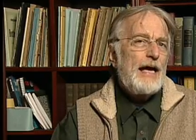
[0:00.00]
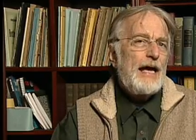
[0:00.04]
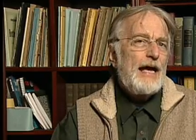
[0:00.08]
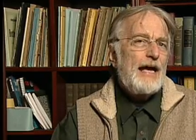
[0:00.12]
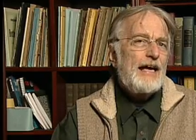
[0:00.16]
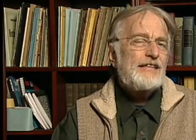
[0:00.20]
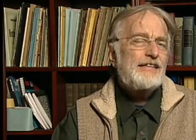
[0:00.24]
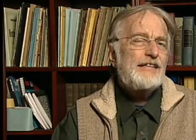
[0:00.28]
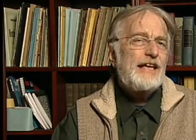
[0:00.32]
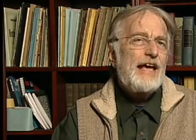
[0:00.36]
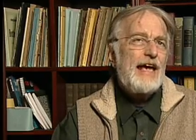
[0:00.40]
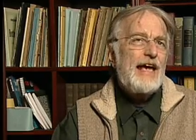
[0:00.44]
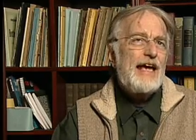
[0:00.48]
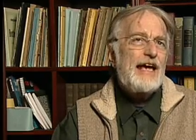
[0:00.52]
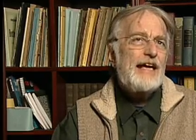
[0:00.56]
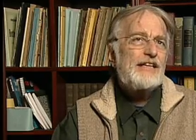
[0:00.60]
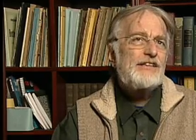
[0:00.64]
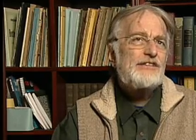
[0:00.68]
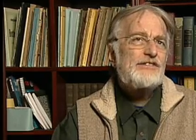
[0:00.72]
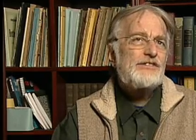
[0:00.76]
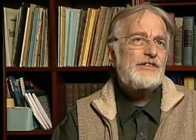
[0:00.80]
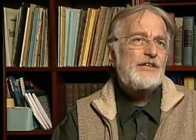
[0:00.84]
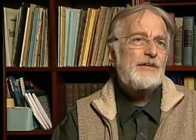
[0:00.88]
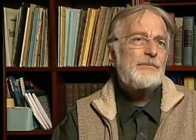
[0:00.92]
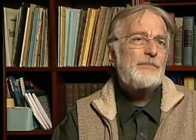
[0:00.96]
has had
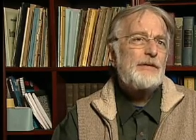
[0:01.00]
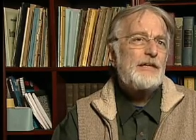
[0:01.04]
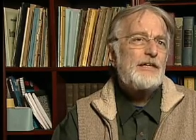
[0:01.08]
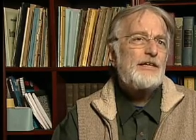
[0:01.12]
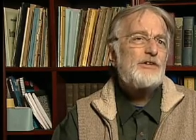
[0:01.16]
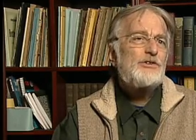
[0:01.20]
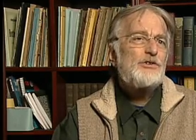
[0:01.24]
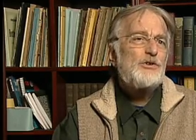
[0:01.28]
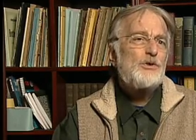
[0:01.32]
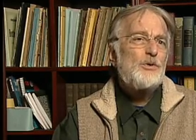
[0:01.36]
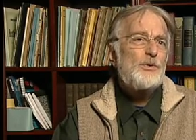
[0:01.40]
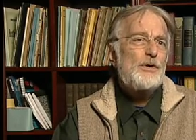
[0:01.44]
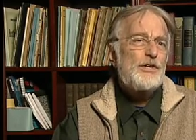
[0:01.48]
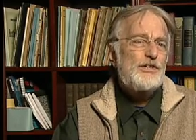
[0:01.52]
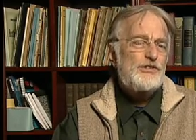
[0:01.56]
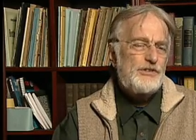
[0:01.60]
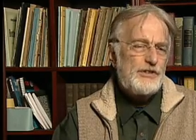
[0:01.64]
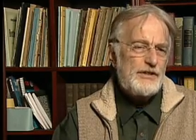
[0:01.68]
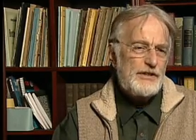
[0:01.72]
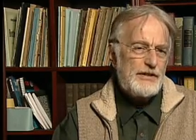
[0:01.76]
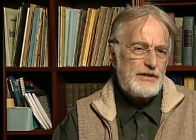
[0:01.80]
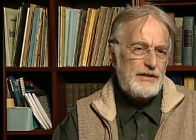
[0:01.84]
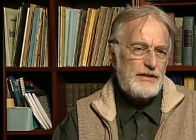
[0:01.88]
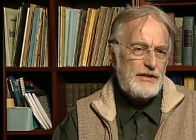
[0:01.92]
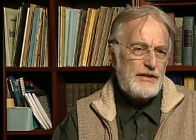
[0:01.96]
some
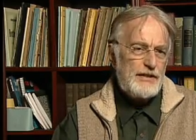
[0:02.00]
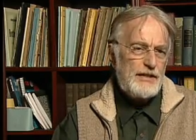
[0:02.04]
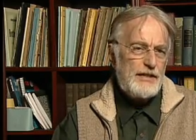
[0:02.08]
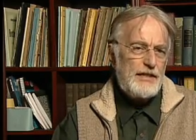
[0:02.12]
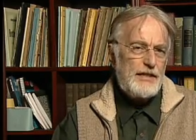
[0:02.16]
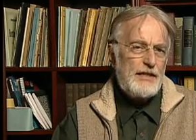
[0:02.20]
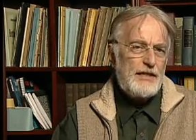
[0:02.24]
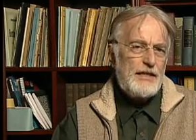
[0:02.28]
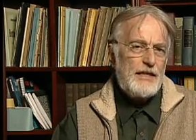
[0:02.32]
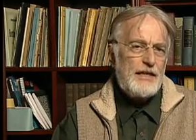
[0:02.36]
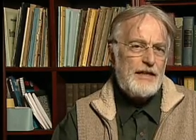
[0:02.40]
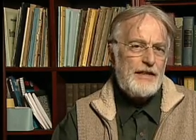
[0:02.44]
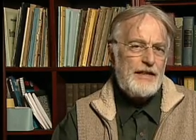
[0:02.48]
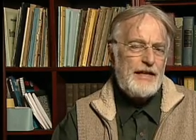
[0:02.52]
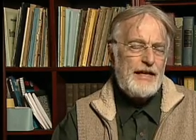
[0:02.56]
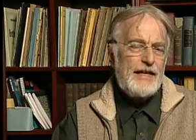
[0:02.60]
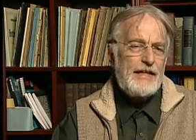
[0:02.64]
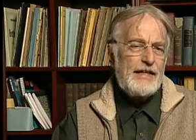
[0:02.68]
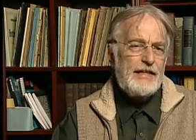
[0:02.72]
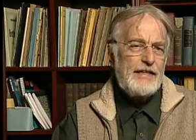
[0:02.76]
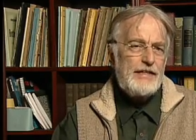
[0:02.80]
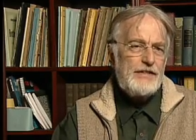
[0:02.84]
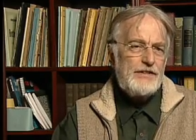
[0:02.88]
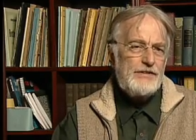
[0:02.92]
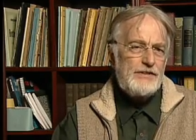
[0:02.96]
intuition that
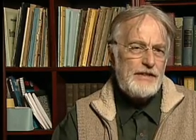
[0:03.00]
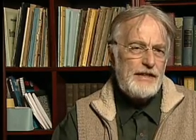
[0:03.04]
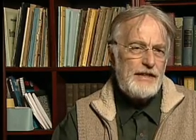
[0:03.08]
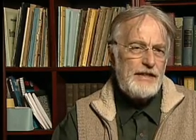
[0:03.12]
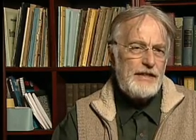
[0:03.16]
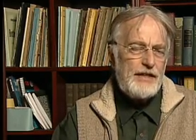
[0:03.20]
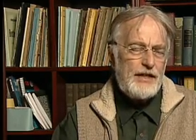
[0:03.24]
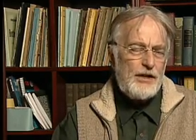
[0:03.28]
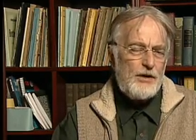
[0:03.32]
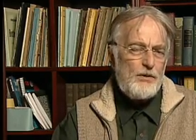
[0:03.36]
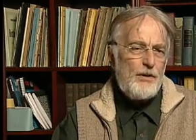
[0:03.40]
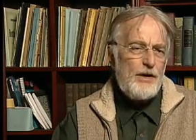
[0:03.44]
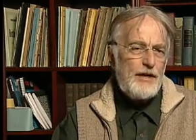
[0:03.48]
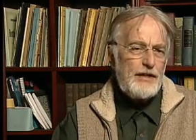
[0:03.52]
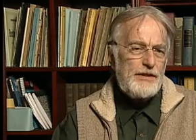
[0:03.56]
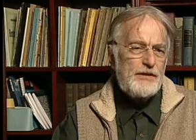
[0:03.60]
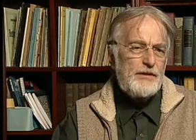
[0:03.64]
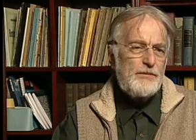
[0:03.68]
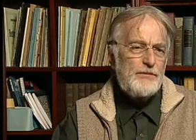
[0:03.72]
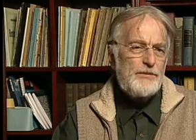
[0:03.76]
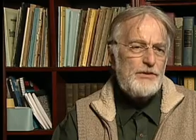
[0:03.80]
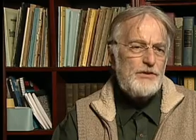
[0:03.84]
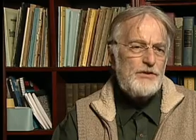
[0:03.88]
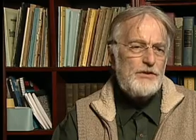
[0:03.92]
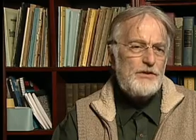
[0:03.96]
he's in a
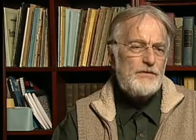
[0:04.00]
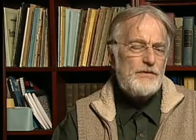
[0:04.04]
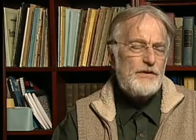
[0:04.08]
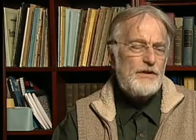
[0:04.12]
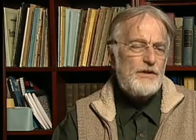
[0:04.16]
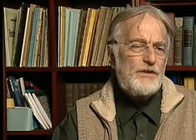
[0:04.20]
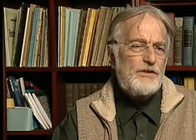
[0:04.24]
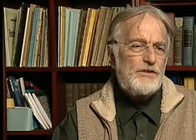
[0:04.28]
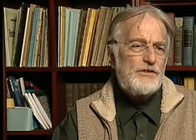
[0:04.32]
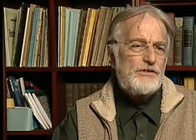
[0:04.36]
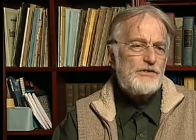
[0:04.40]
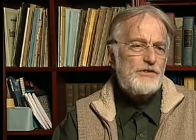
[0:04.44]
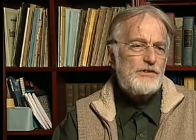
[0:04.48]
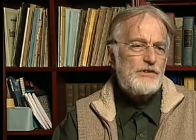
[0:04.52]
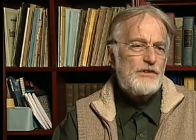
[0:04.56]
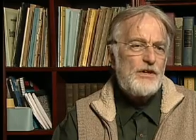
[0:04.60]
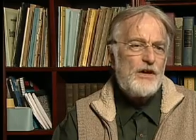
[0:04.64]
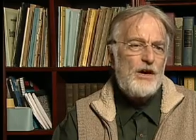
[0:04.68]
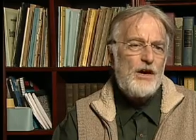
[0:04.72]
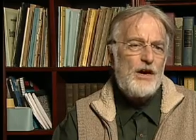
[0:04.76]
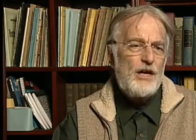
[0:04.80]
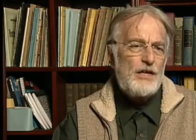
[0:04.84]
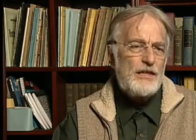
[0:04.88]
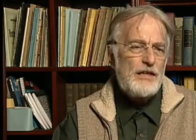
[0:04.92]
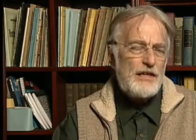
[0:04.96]
quantum universe
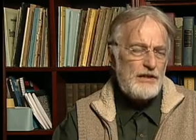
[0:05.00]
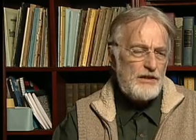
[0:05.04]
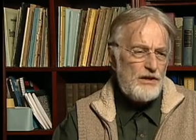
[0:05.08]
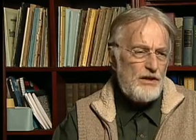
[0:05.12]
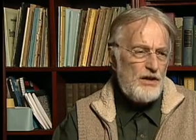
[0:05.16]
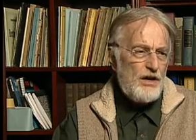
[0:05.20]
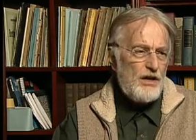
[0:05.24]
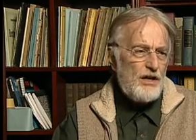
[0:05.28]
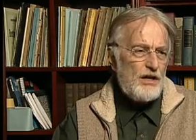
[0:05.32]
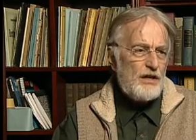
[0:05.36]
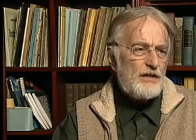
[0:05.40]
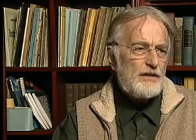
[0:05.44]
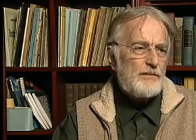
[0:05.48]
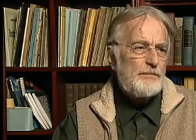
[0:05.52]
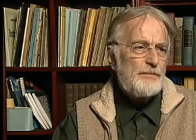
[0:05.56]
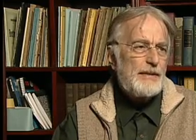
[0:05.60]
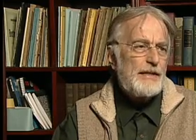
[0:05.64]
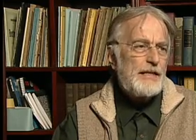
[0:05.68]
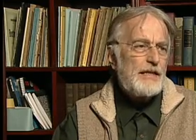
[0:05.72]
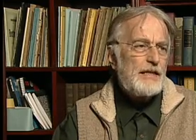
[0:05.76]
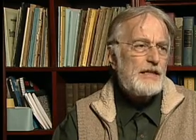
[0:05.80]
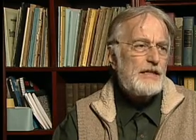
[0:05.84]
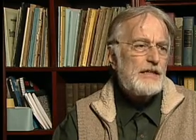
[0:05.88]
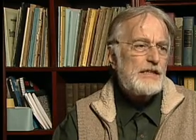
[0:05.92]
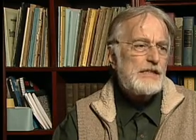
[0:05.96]
all along
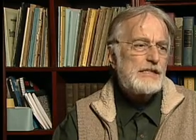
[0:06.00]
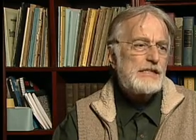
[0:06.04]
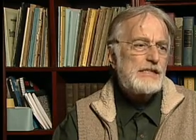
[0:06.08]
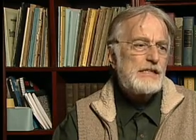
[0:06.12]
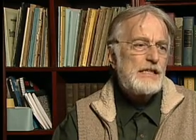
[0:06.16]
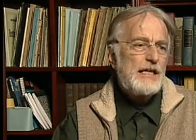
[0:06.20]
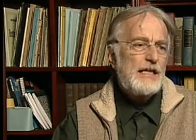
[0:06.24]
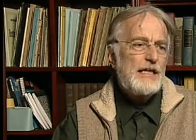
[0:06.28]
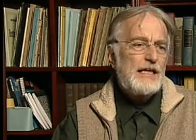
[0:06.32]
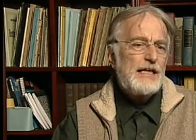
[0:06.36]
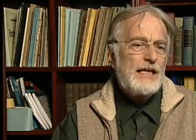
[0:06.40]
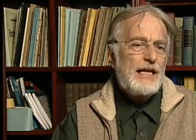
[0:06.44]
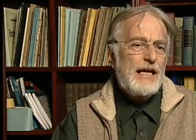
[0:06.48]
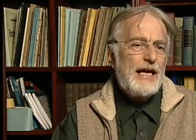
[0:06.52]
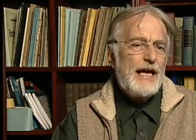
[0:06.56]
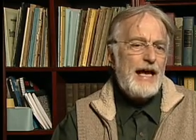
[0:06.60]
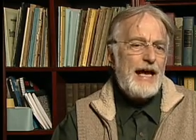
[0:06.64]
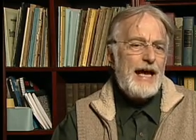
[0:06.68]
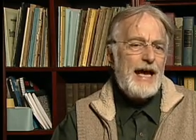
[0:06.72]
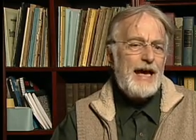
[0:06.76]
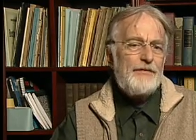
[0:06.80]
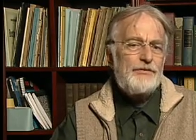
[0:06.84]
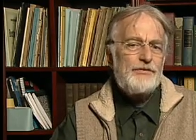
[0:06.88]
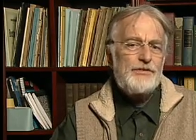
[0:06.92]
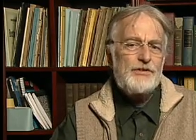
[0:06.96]
because
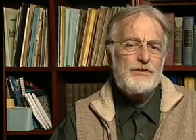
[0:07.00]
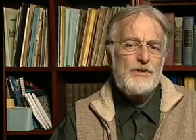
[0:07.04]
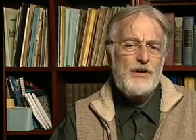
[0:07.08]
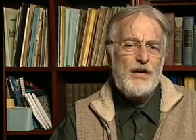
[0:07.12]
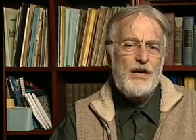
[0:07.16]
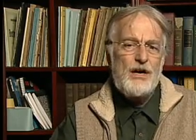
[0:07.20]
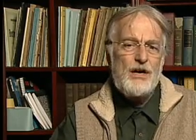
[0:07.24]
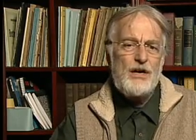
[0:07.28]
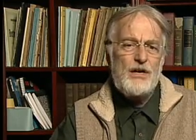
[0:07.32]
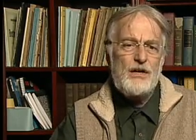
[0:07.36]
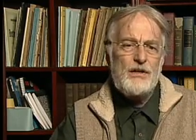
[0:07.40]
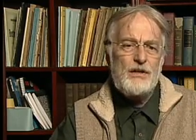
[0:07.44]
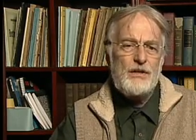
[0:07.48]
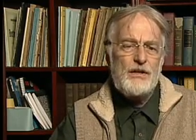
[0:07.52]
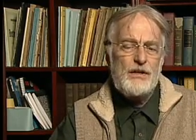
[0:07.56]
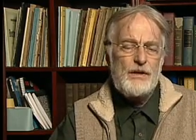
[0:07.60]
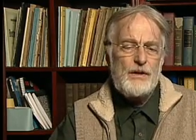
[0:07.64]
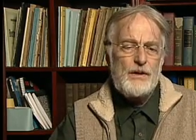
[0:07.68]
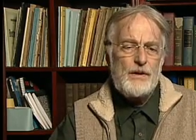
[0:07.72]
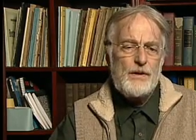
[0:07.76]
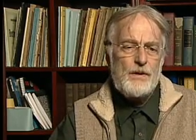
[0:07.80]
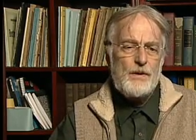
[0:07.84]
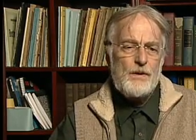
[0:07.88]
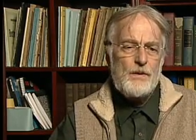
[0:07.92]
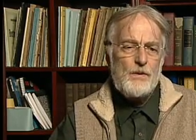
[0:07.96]
after all,
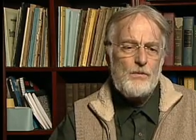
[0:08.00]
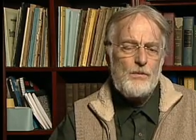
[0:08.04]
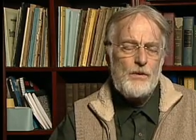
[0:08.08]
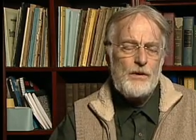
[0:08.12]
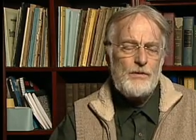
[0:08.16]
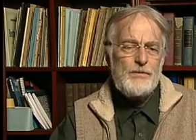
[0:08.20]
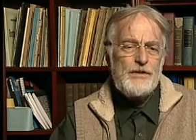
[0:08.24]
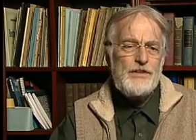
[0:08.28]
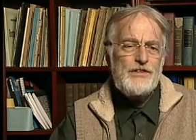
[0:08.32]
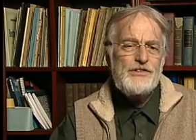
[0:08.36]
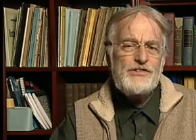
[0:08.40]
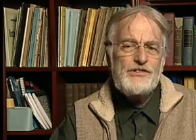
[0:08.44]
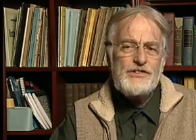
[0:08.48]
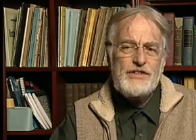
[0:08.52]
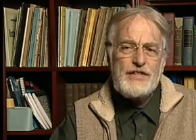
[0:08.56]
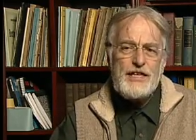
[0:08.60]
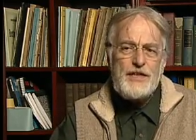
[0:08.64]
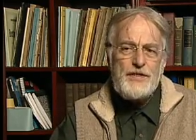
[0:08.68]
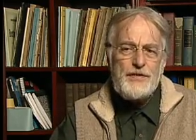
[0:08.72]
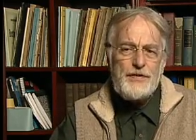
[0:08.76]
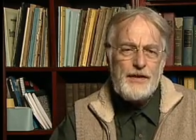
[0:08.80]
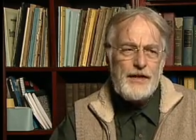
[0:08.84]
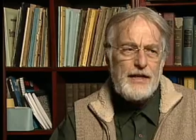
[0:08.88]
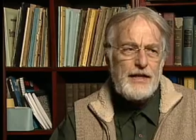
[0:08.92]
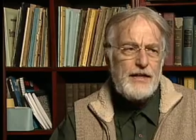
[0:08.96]
when we see
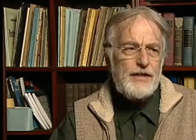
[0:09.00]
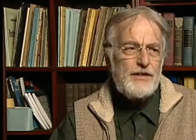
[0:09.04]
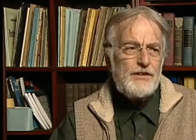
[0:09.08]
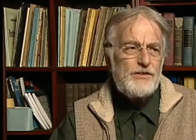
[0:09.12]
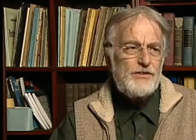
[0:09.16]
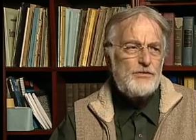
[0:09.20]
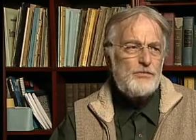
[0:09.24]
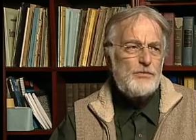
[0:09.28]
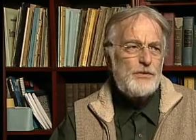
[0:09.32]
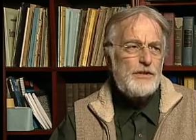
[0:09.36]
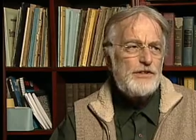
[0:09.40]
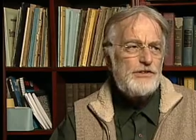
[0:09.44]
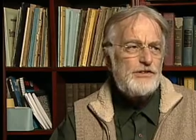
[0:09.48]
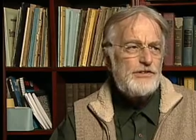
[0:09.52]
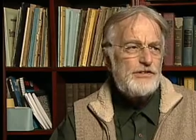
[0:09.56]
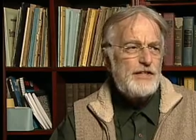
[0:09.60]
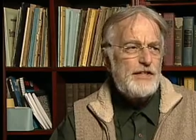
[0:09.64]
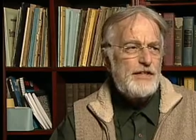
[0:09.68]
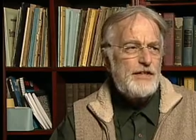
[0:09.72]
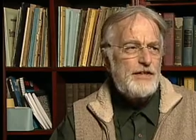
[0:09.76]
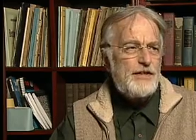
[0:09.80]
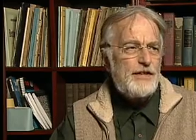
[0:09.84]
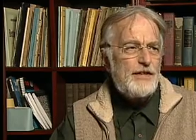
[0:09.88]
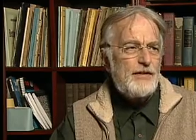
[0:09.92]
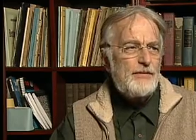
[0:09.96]
things, we
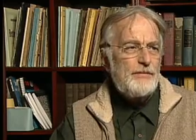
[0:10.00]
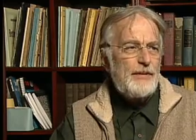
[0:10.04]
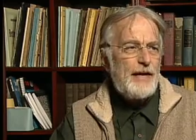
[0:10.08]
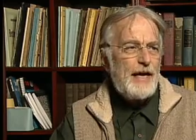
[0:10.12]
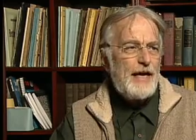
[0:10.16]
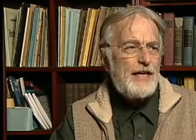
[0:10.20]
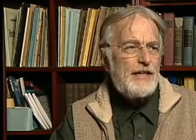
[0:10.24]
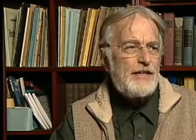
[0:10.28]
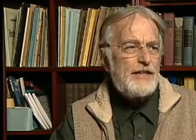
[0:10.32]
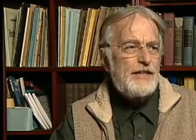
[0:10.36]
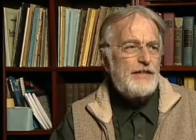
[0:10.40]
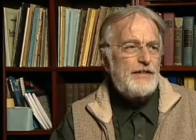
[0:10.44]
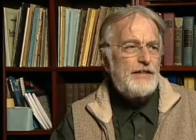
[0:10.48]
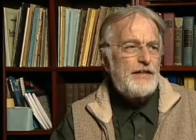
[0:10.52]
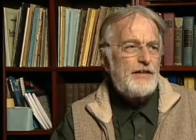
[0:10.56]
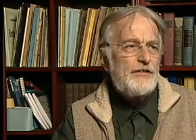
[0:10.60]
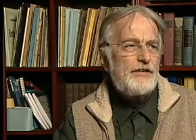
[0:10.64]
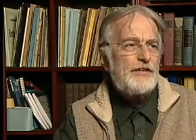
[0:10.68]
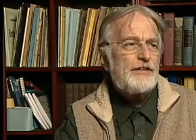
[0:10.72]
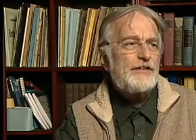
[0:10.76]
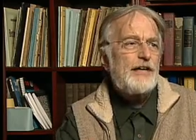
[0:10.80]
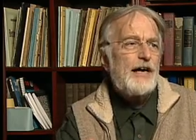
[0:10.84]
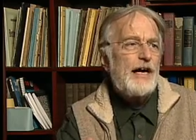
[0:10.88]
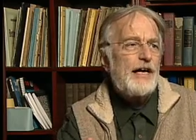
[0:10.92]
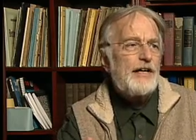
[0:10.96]
see them in their
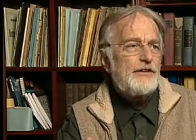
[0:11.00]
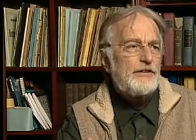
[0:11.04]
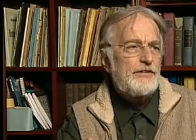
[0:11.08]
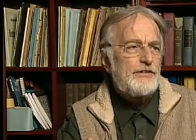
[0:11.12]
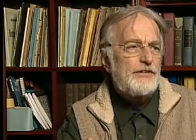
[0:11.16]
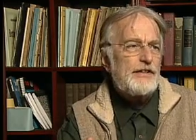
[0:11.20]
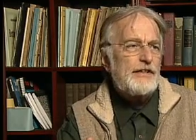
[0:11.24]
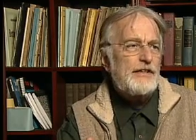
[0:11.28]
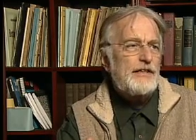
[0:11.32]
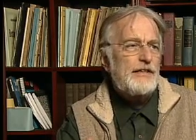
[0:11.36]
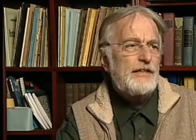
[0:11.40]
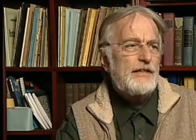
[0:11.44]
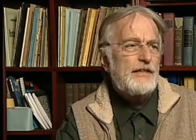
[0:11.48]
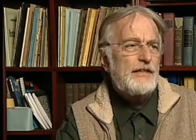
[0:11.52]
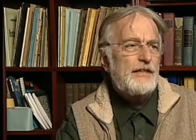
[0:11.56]
entirety,